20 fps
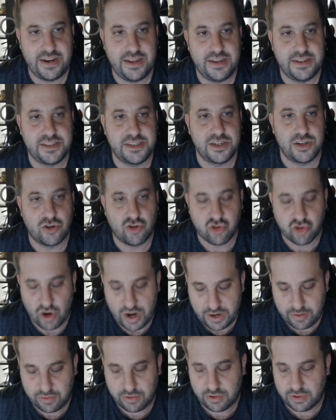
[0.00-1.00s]
It's
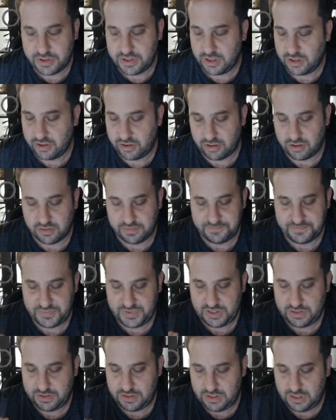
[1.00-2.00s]
incredible. The little,
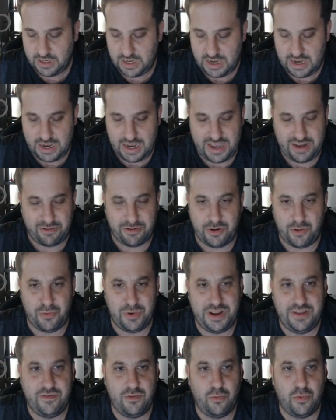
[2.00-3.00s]
I don't know
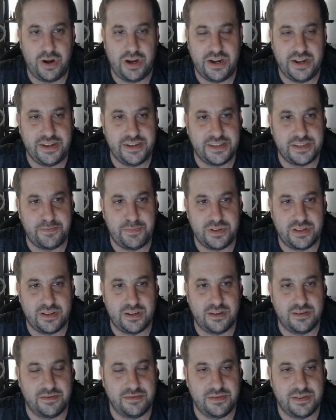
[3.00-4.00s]
even what it is,
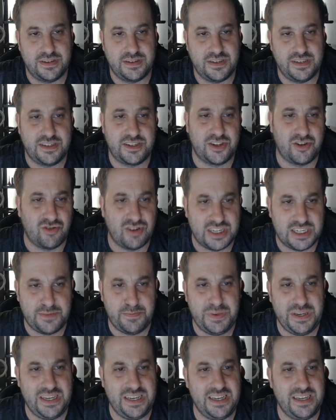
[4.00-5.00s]
but it's
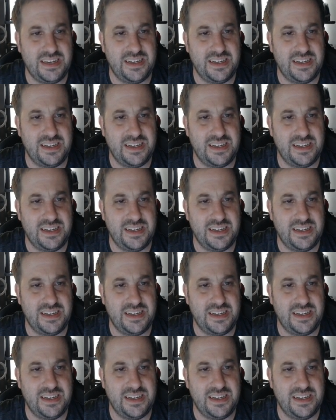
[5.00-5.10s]
crispy.